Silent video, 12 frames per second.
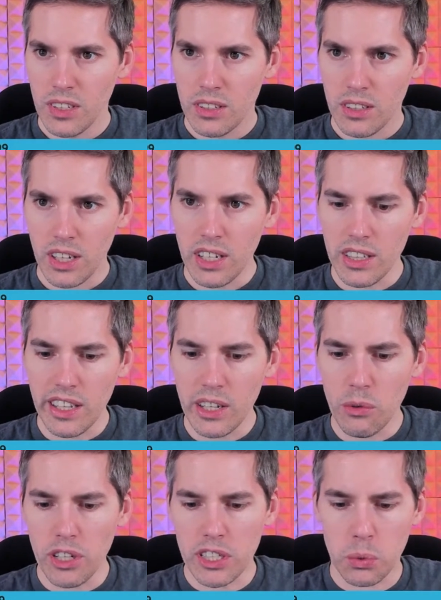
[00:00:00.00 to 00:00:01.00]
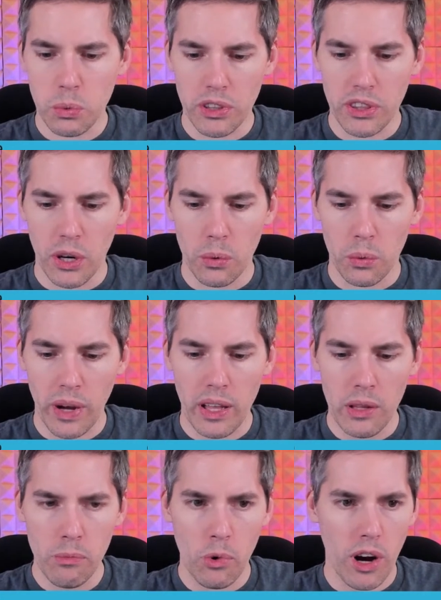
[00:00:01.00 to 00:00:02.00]
Cunning Linguist with the
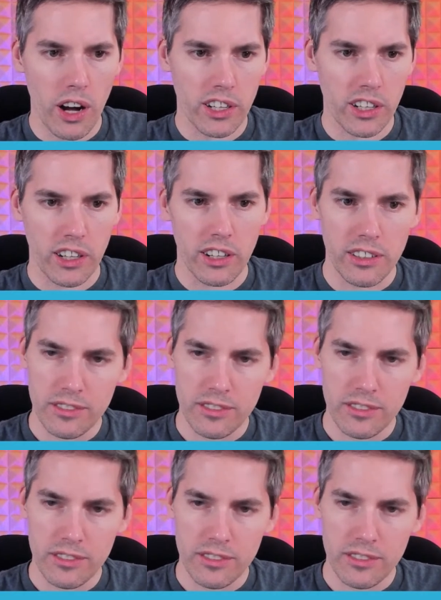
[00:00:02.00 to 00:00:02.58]
Realm Walker.